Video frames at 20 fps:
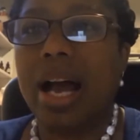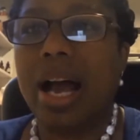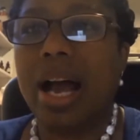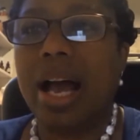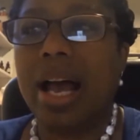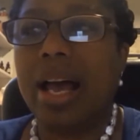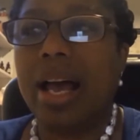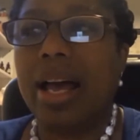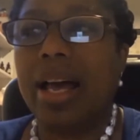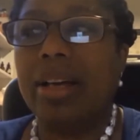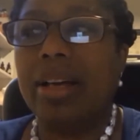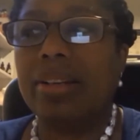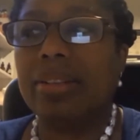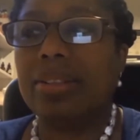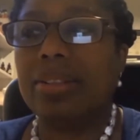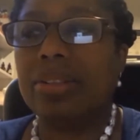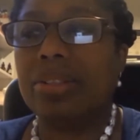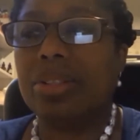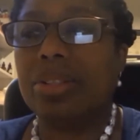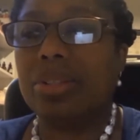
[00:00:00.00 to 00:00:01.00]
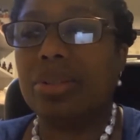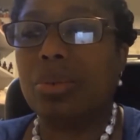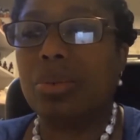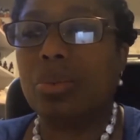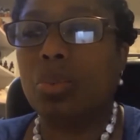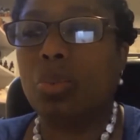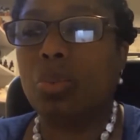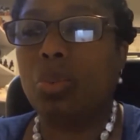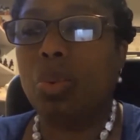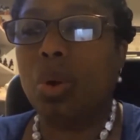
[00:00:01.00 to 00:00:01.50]
And
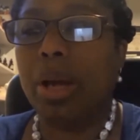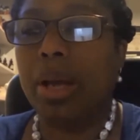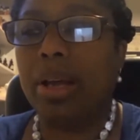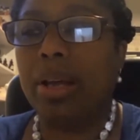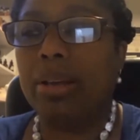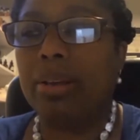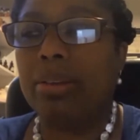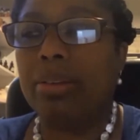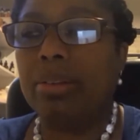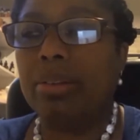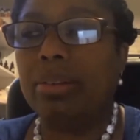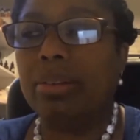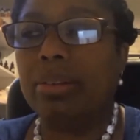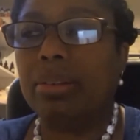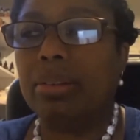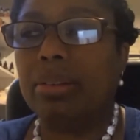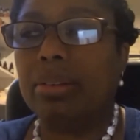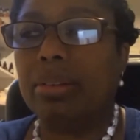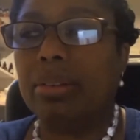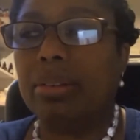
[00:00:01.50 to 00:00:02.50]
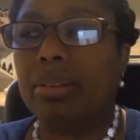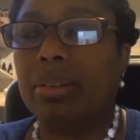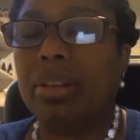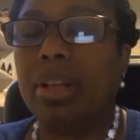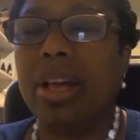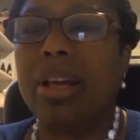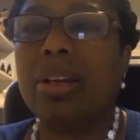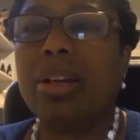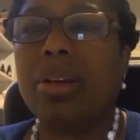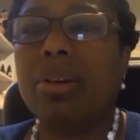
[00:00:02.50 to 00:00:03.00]
when
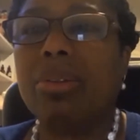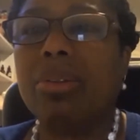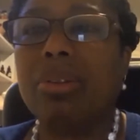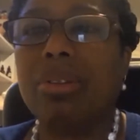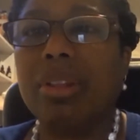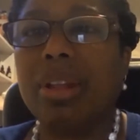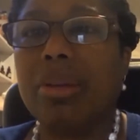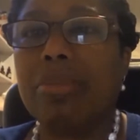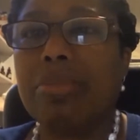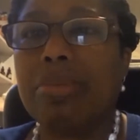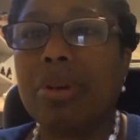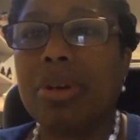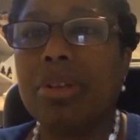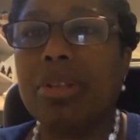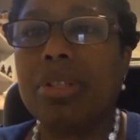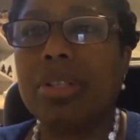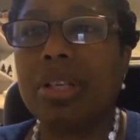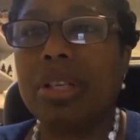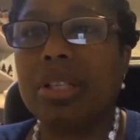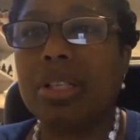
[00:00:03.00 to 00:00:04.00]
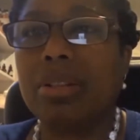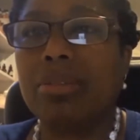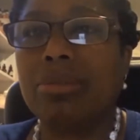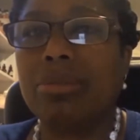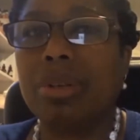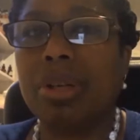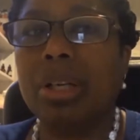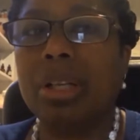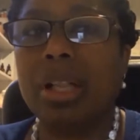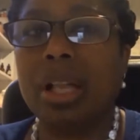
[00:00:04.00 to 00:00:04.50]
they go through that process of
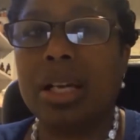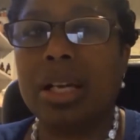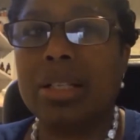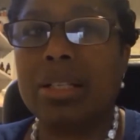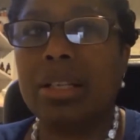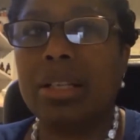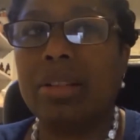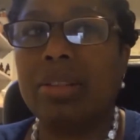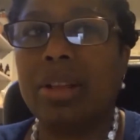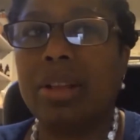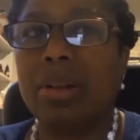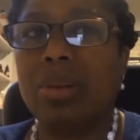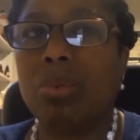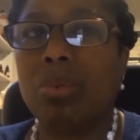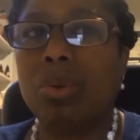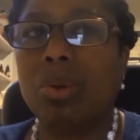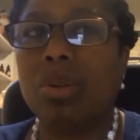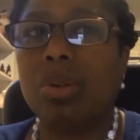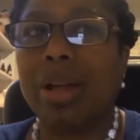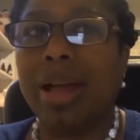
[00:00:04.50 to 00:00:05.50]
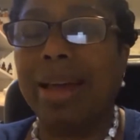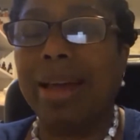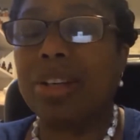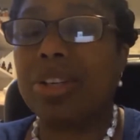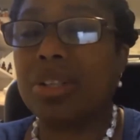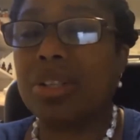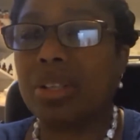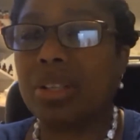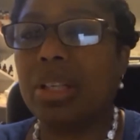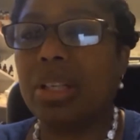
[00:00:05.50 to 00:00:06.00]
realizing that, well,
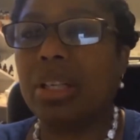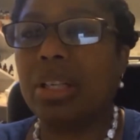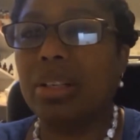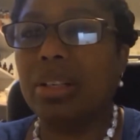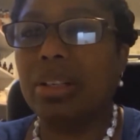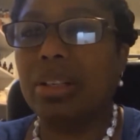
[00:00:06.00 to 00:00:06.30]
actually,